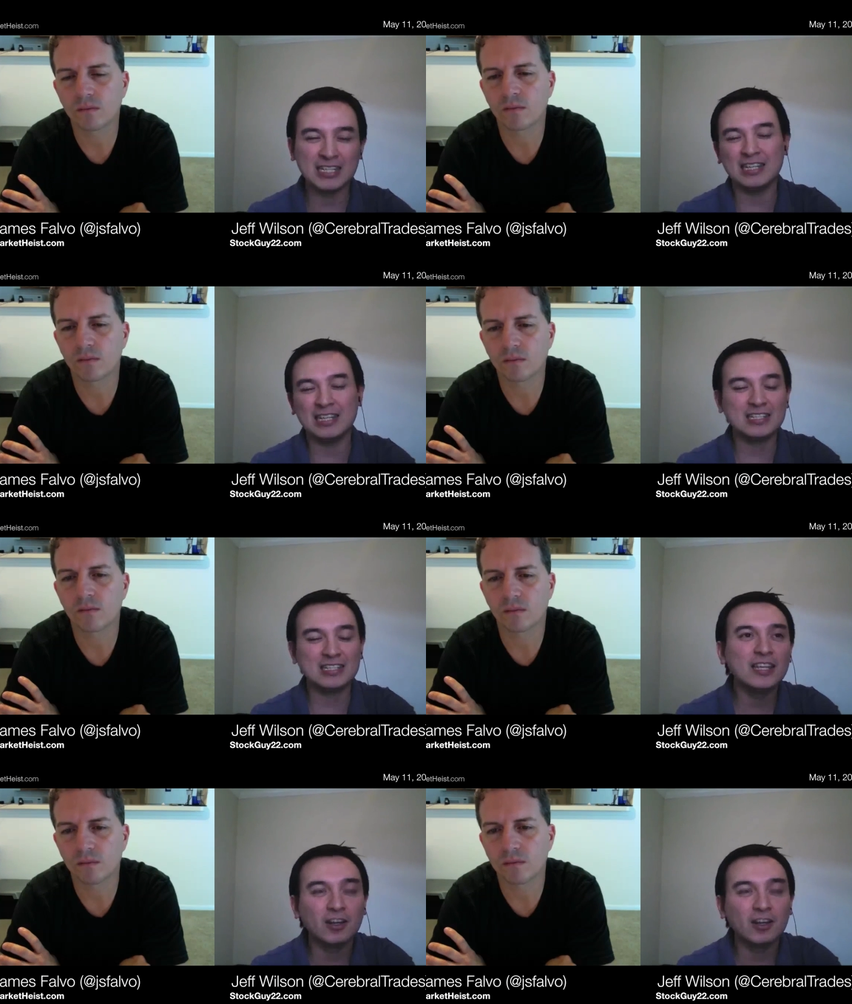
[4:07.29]
Speaker 1: It, it's,
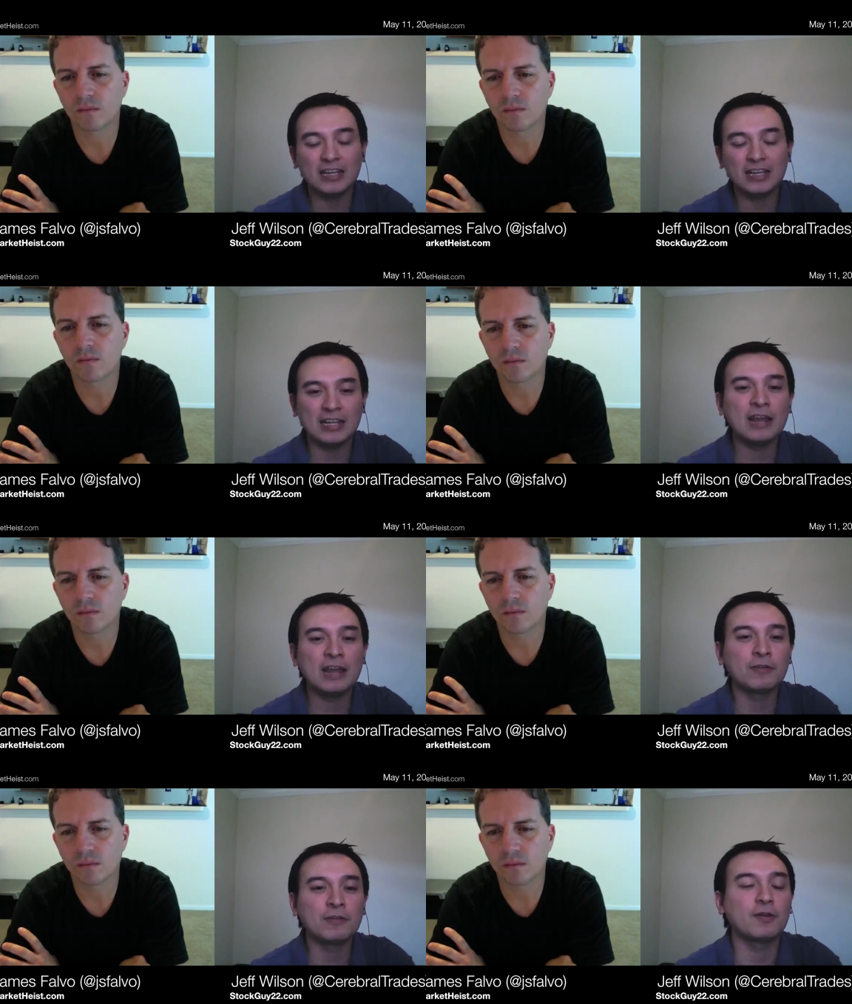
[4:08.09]
you know, it, it
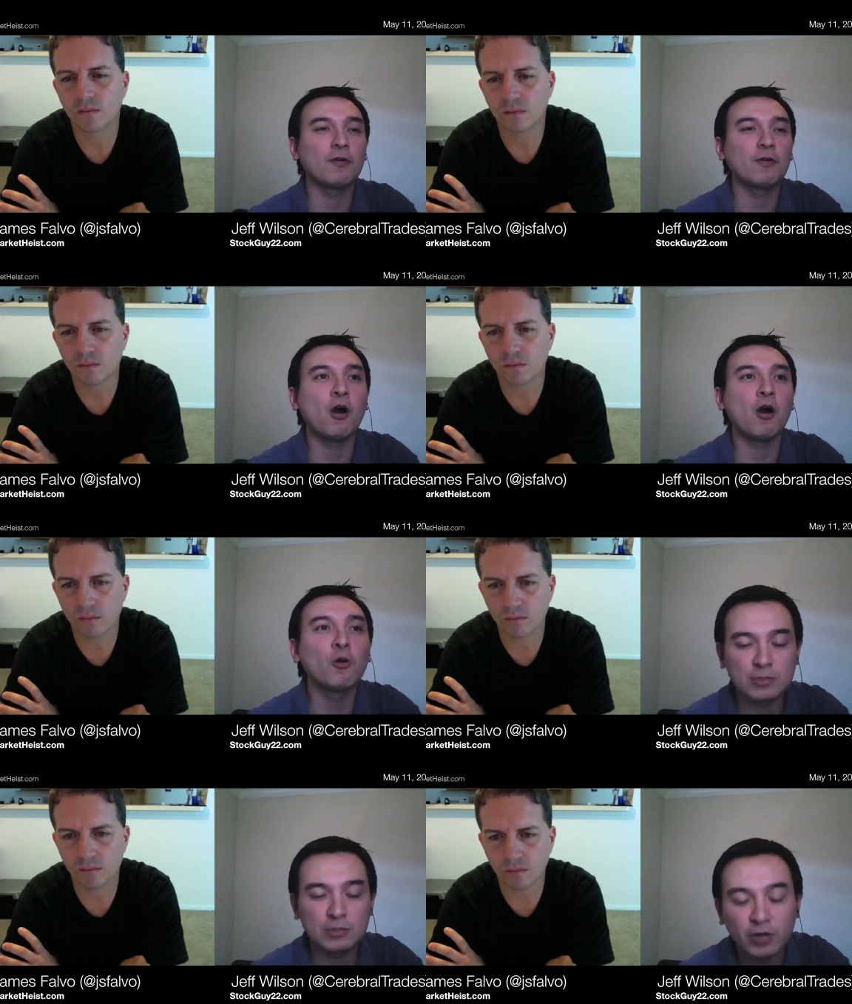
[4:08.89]
never
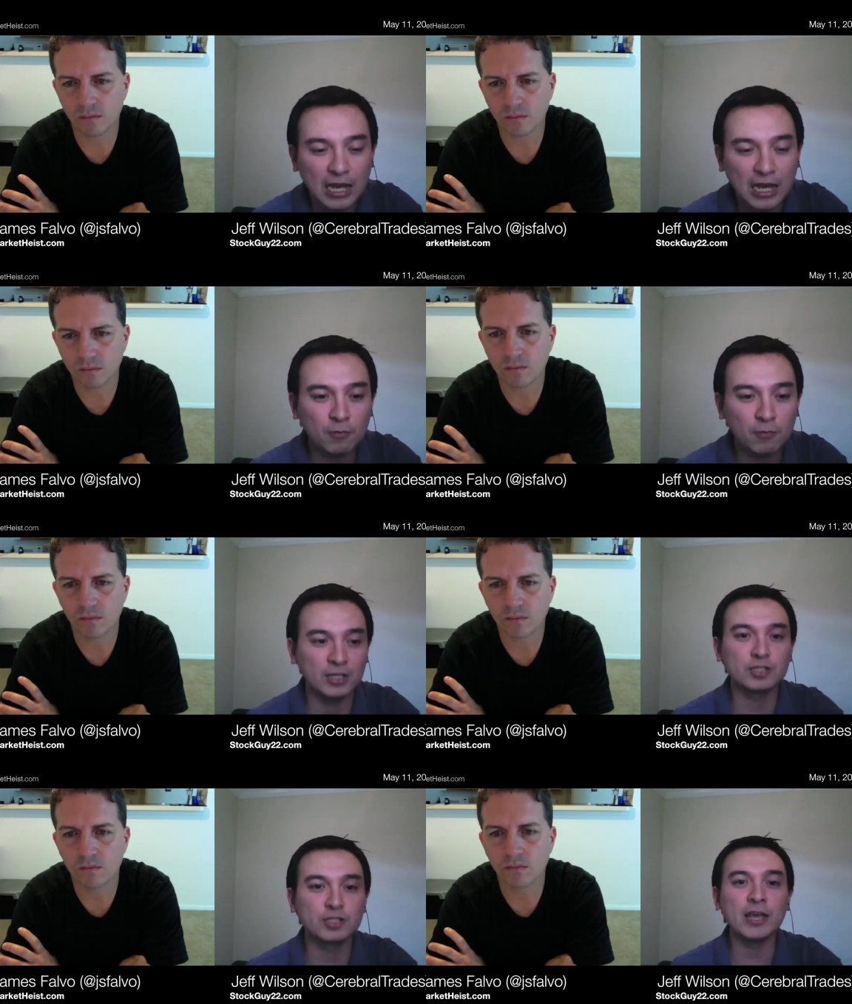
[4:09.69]
always works out,
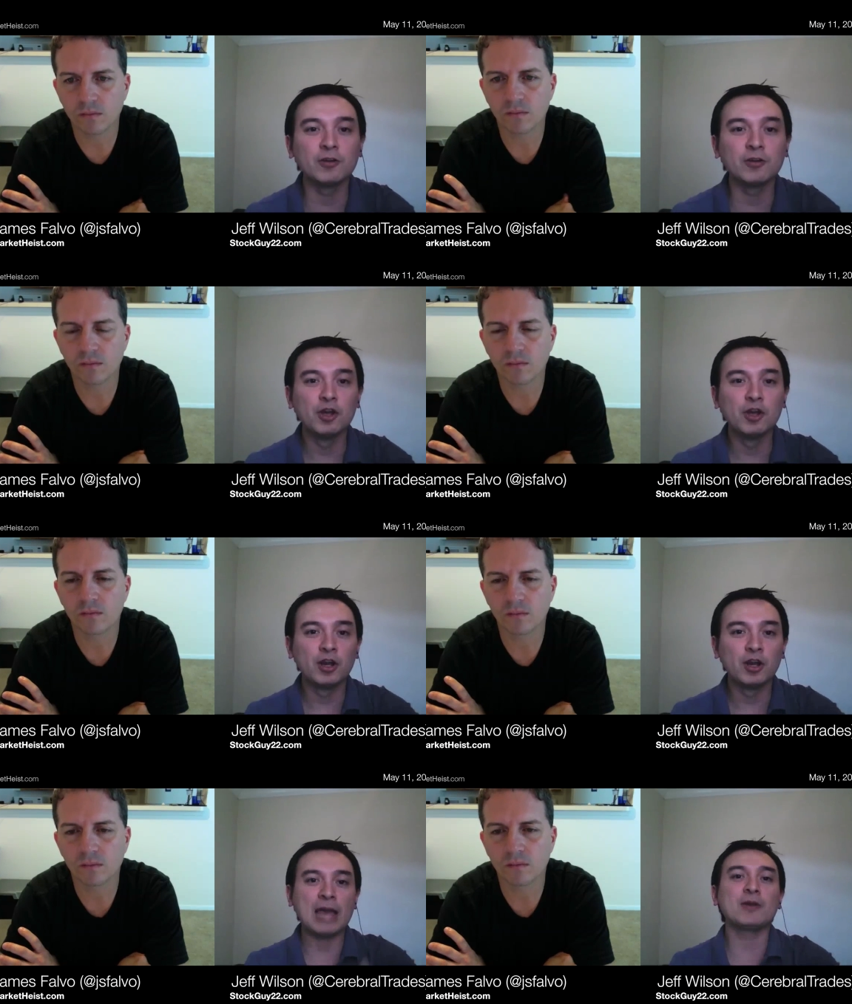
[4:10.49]
but you try to
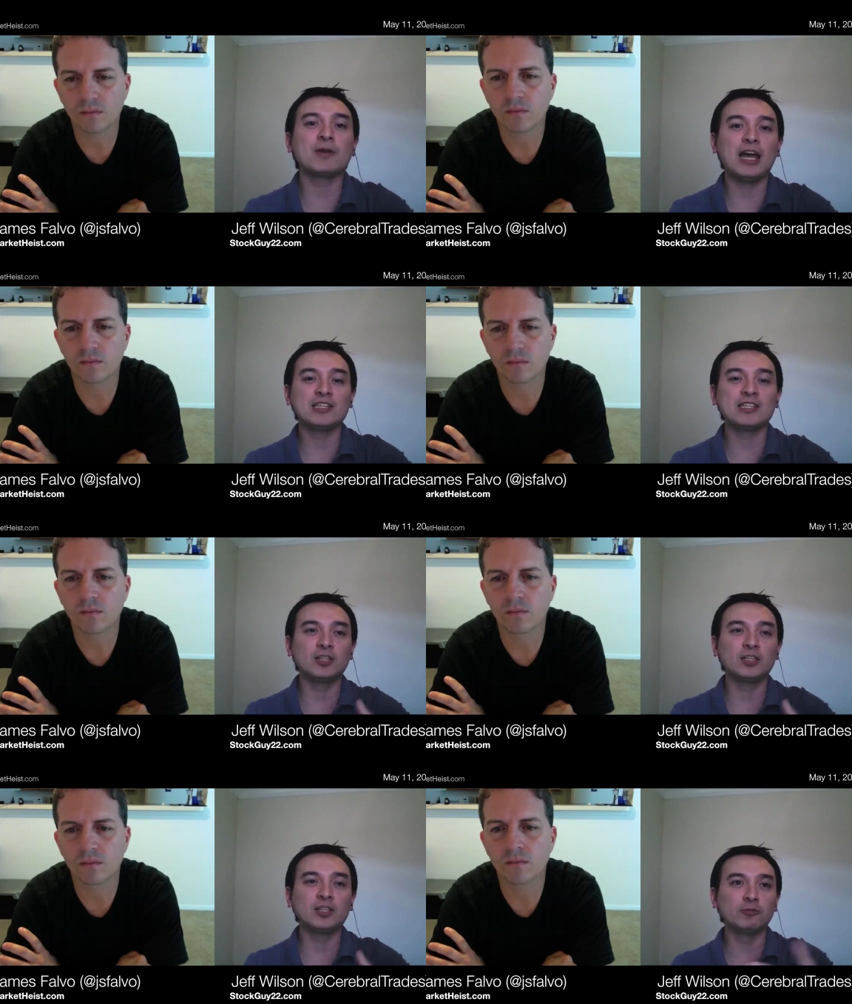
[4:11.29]
capitalize
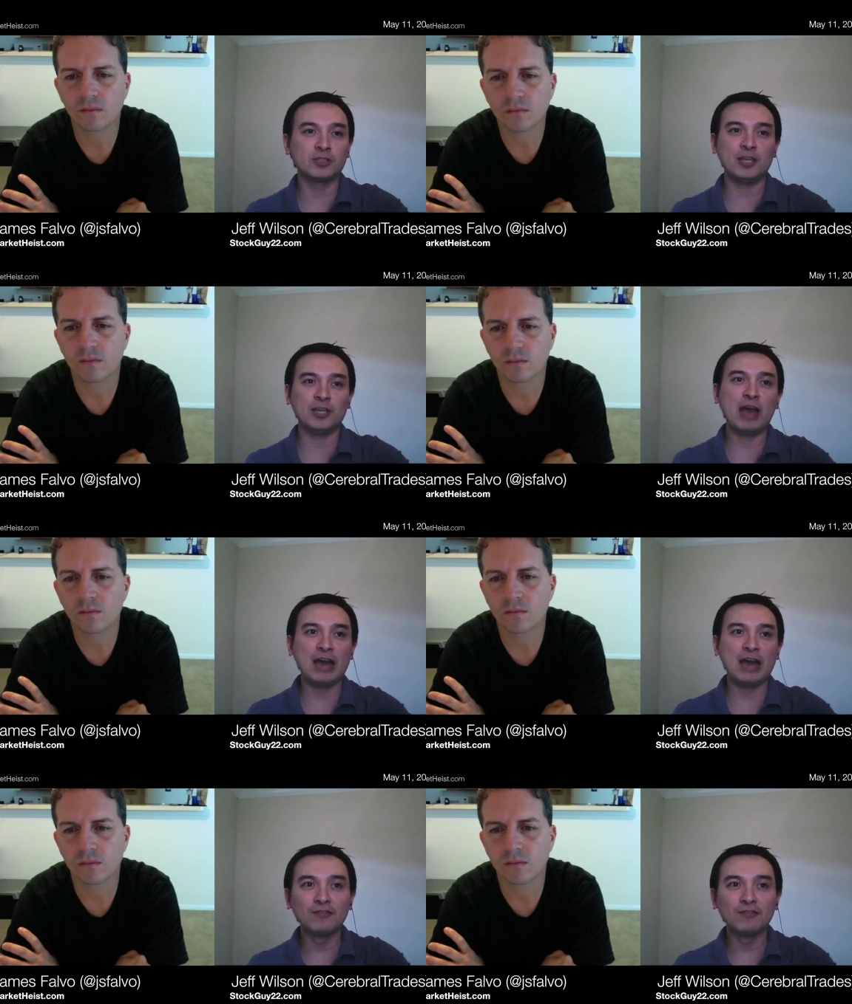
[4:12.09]
on the tools that you
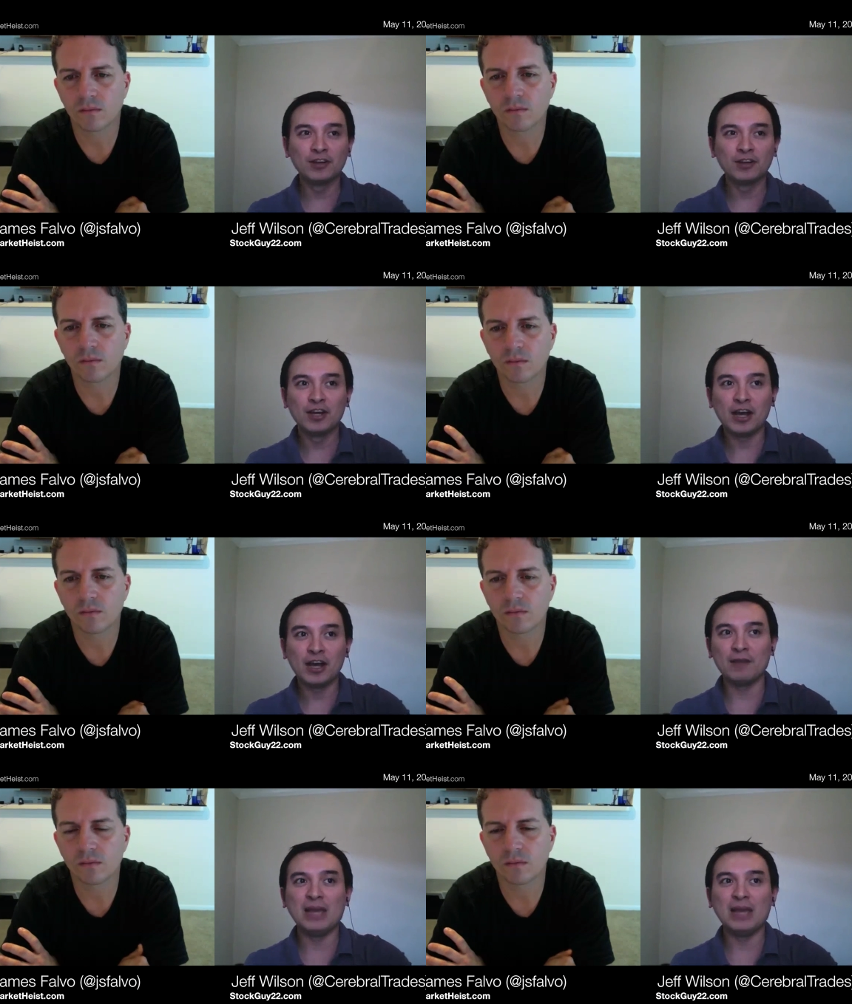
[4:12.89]
have
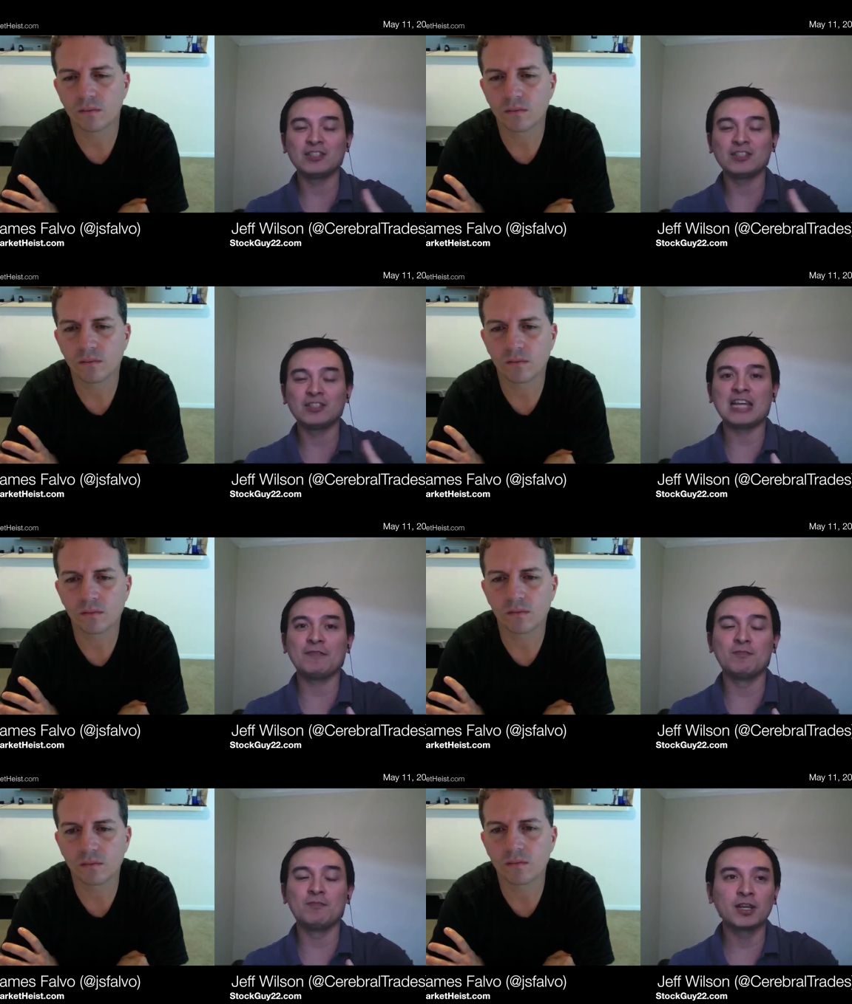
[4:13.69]
uh, based on the
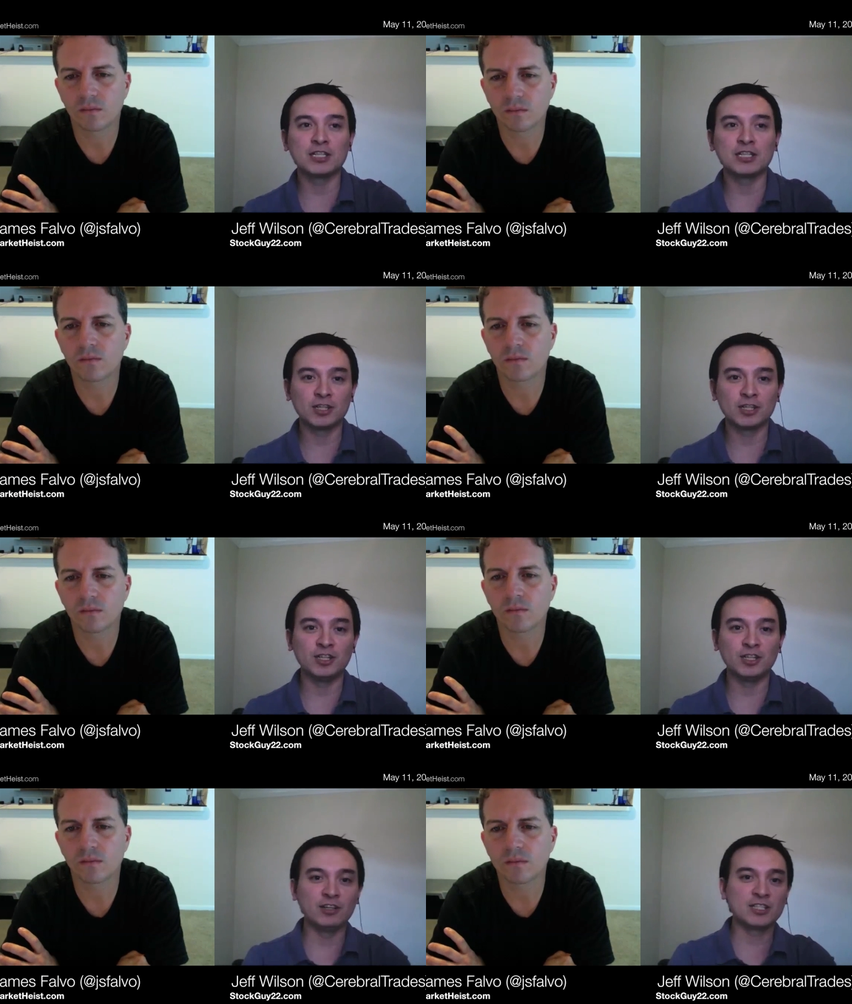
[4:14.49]
type of market
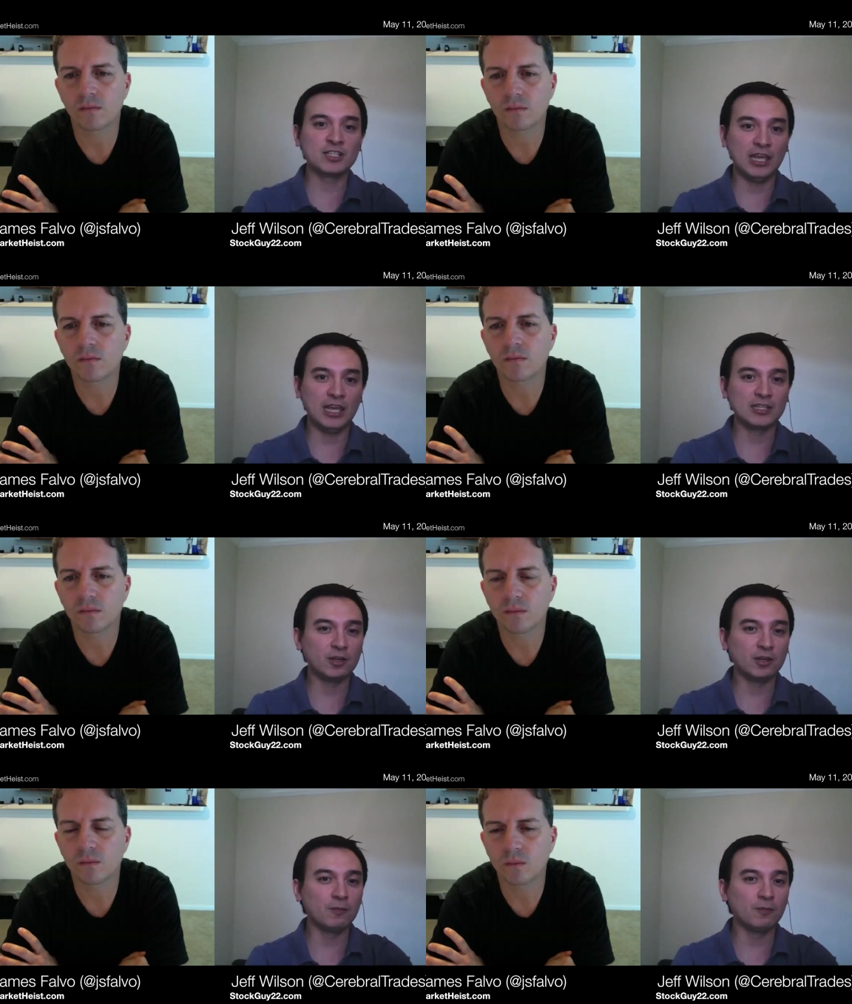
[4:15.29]
structure that you're seeing.
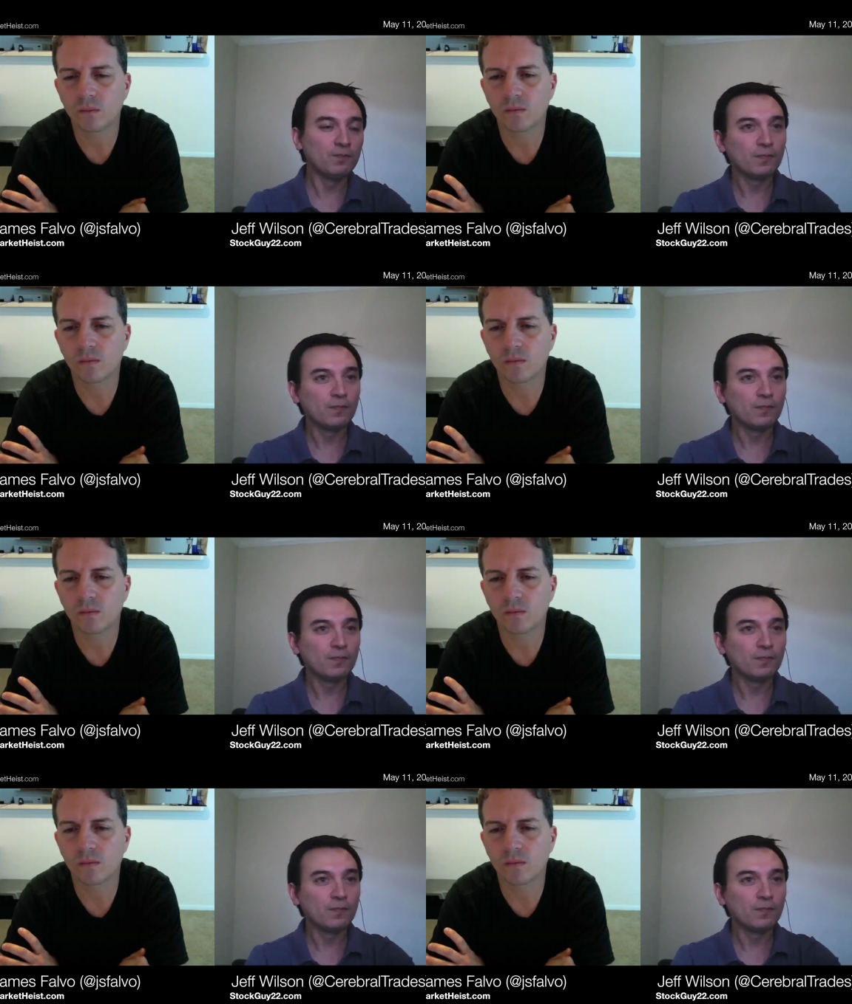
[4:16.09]
So,